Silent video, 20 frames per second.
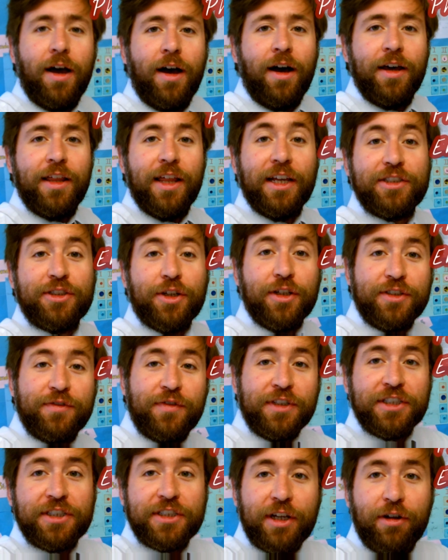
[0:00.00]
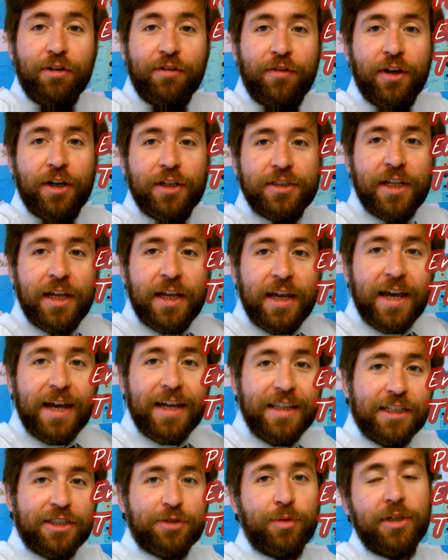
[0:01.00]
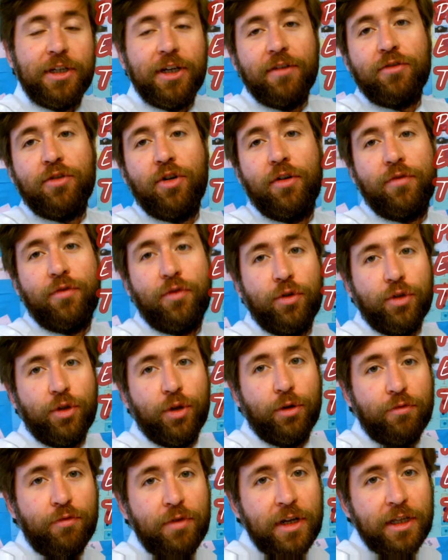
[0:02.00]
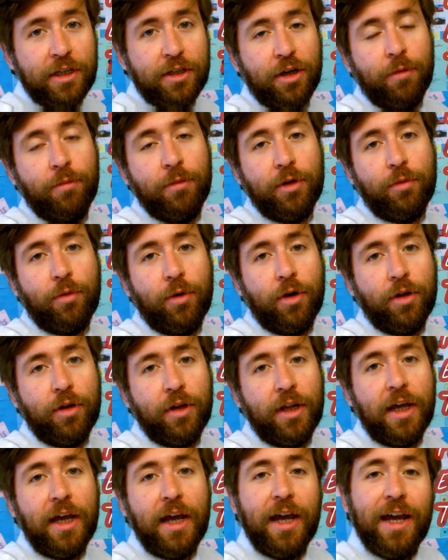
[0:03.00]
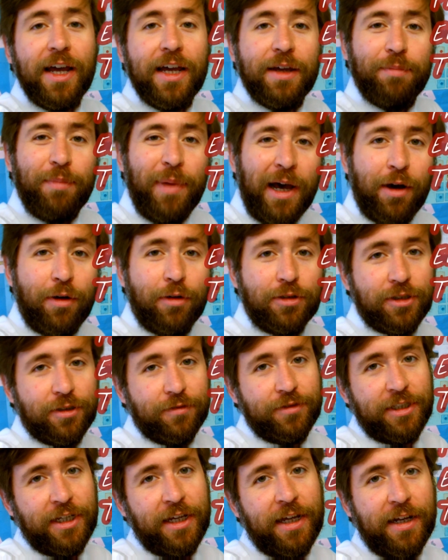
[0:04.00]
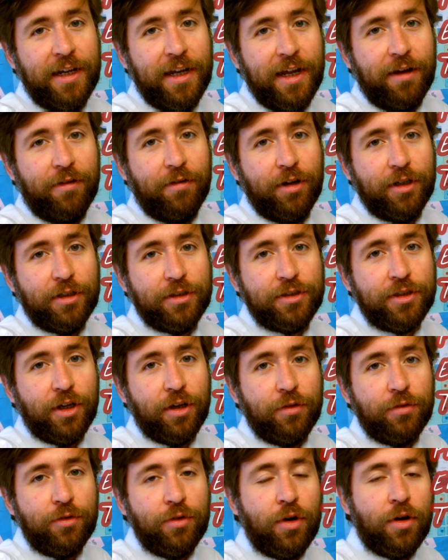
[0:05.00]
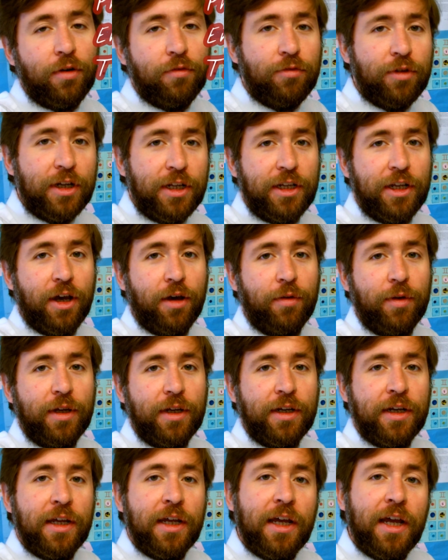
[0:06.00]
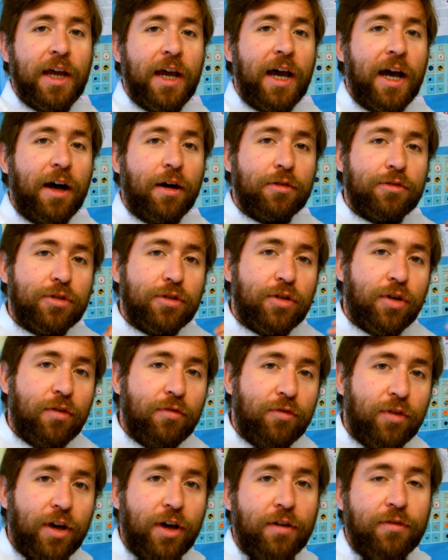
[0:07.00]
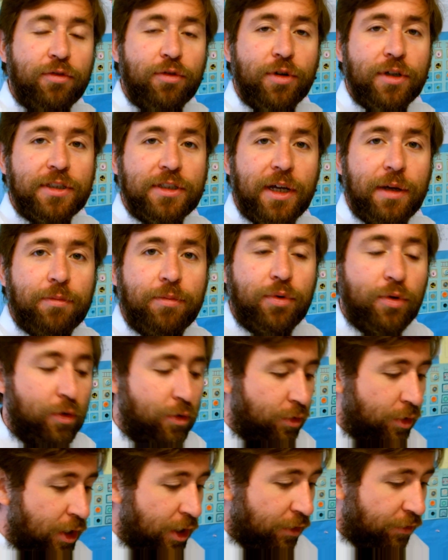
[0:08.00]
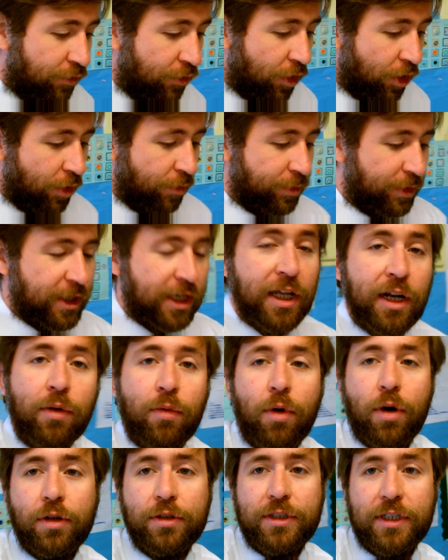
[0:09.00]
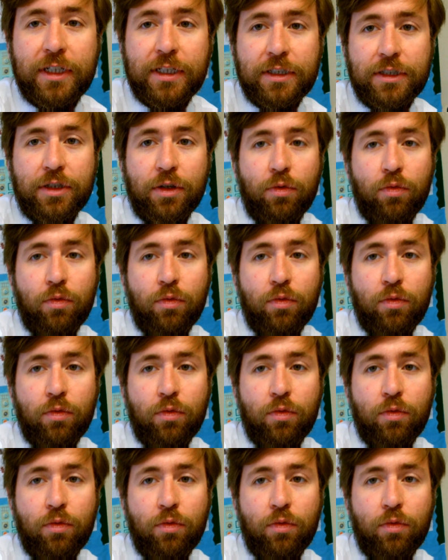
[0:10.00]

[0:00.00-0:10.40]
Hi there, so it's Physics Error Thursday, and this week I've got for you a really common one, powers of 10 error. So not really knowing how to convert, for example, from kilowatts into